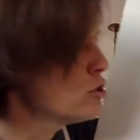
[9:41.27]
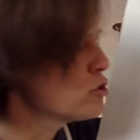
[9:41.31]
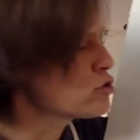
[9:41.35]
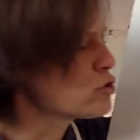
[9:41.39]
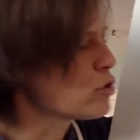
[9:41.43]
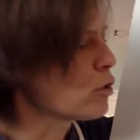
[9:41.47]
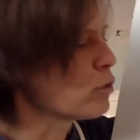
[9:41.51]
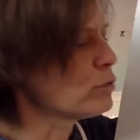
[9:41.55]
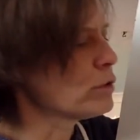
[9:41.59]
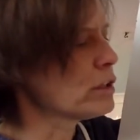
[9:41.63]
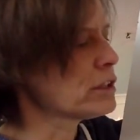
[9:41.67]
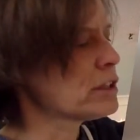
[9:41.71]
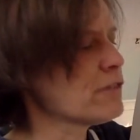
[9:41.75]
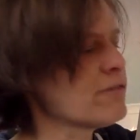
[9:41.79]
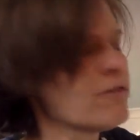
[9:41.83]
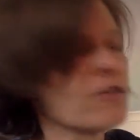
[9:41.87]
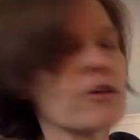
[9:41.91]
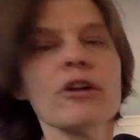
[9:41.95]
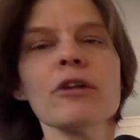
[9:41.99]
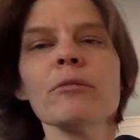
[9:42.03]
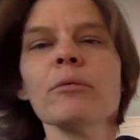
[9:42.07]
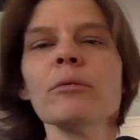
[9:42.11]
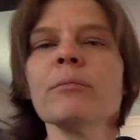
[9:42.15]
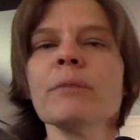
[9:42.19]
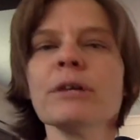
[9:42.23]
Don't let the
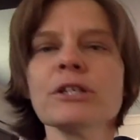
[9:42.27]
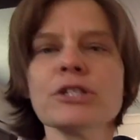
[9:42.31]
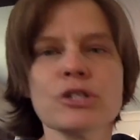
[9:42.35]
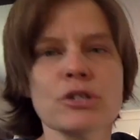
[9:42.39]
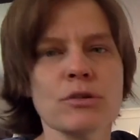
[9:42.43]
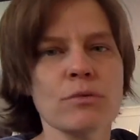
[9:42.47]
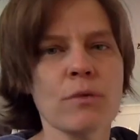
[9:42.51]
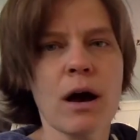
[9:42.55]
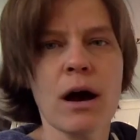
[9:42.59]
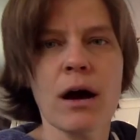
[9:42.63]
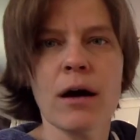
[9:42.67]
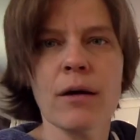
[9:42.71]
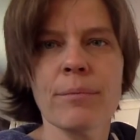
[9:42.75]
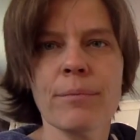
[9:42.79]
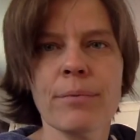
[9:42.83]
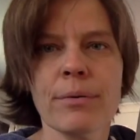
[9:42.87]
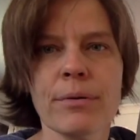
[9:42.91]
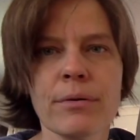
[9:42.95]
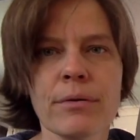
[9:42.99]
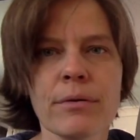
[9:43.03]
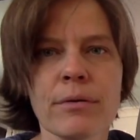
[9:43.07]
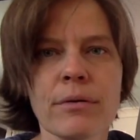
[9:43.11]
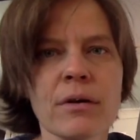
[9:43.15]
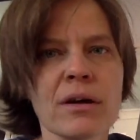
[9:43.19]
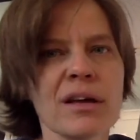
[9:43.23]
variable mess you up.
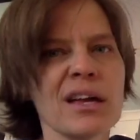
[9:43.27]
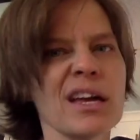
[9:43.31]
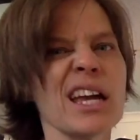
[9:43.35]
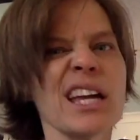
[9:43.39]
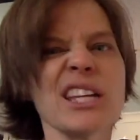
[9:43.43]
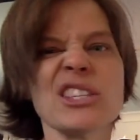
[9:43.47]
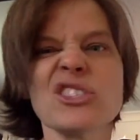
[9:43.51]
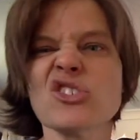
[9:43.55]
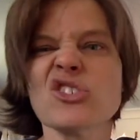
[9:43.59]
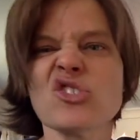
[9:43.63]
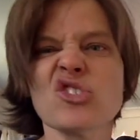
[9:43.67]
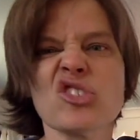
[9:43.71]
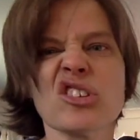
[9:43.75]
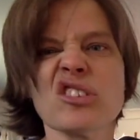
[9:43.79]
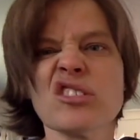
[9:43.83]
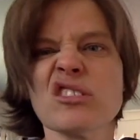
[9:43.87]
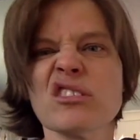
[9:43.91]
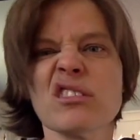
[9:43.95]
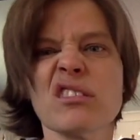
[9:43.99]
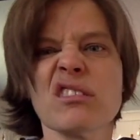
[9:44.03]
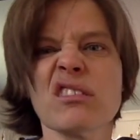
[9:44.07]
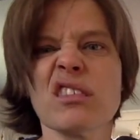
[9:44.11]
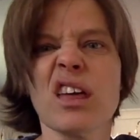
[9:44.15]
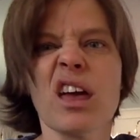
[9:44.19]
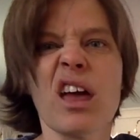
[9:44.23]
It's just
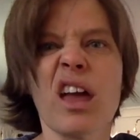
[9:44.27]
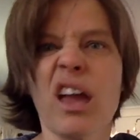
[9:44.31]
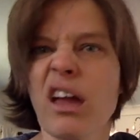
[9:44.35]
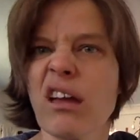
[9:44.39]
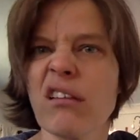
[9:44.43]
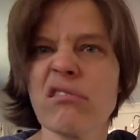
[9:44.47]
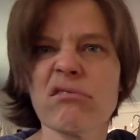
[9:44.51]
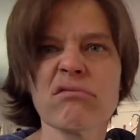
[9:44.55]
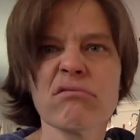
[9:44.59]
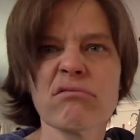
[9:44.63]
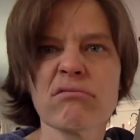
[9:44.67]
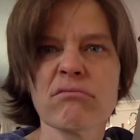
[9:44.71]
a thing.